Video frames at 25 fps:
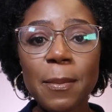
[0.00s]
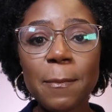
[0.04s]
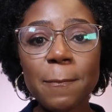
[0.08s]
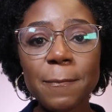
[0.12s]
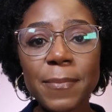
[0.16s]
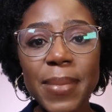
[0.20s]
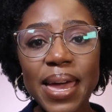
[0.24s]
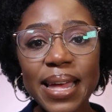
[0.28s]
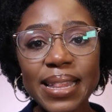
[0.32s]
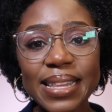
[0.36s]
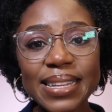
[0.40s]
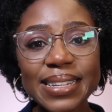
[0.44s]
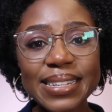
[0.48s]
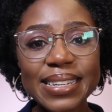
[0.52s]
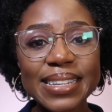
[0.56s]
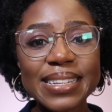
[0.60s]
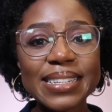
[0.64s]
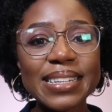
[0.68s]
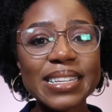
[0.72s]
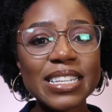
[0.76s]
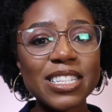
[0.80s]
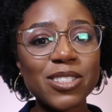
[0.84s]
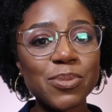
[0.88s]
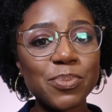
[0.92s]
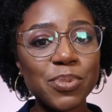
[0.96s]

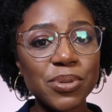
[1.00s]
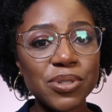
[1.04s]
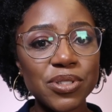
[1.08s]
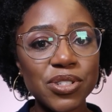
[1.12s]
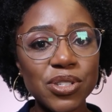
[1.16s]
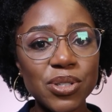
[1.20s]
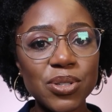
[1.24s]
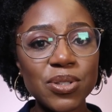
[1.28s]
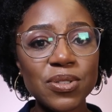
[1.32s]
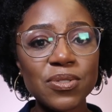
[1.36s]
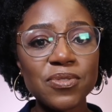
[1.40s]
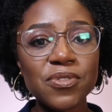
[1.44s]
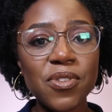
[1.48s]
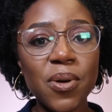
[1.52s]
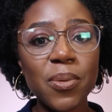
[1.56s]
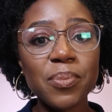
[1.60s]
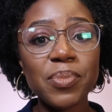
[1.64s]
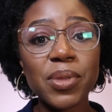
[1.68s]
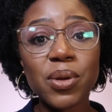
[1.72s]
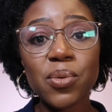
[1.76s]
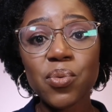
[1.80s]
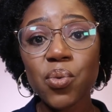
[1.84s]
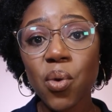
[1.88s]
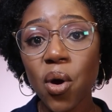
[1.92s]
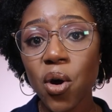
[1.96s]
Melanin is produced
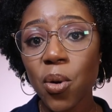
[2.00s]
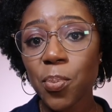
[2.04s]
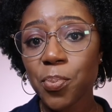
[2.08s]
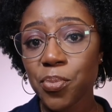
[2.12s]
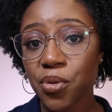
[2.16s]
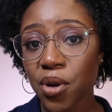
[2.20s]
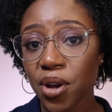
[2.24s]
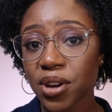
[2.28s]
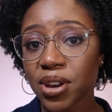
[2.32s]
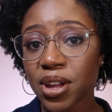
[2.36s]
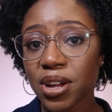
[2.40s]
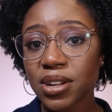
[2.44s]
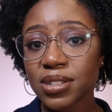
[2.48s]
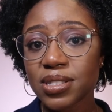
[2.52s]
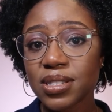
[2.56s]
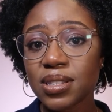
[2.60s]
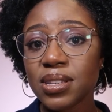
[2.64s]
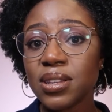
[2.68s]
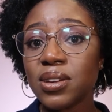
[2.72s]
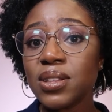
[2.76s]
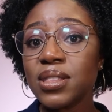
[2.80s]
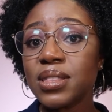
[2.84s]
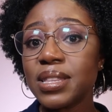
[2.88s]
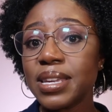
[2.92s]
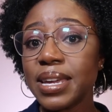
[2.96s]
from the raw product,
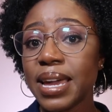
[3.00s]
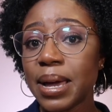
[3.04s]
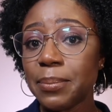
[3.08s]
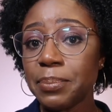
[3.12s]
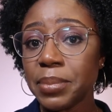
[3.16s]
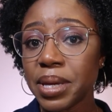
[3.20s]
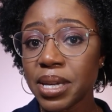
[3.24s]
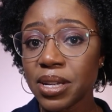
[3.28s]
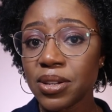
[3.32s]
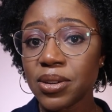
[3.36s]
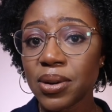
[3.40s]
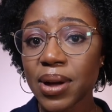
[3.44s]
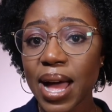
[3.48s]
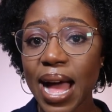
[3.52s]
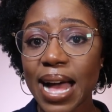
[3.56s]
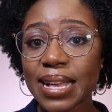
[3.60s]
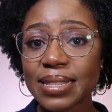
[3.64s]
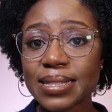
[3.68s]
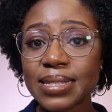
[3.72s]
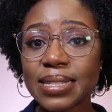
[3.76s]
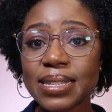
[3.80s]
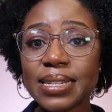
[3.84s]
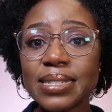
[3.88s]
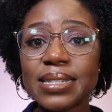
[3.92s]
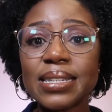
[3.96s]
the amino
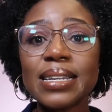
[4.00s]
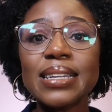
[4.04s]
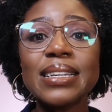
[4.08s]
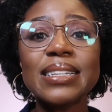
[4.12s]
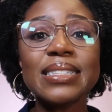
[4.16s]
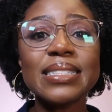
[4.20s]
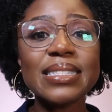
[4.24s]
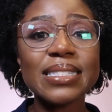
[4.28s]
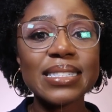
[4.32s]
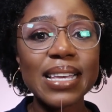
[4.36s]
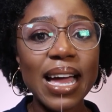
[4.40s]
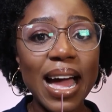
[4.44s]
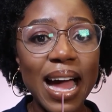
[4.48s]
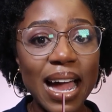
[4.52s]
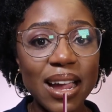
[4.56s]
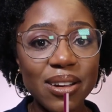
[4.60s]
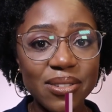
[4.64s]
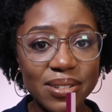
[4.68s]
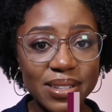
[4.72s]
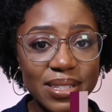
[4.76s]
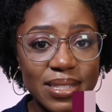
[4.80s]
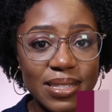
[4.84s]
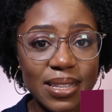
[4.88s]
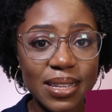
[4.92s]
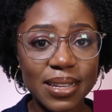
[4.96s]
acid
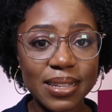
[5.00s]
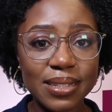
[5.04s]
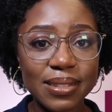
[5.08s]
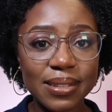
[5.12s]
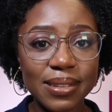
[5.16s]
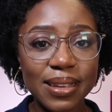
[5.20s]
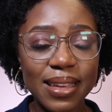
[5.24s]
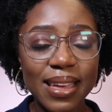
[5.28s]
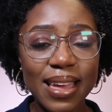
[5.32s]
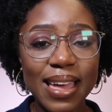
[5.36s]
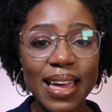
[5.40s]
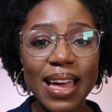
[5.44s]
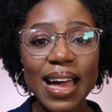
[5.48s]
tyrosine.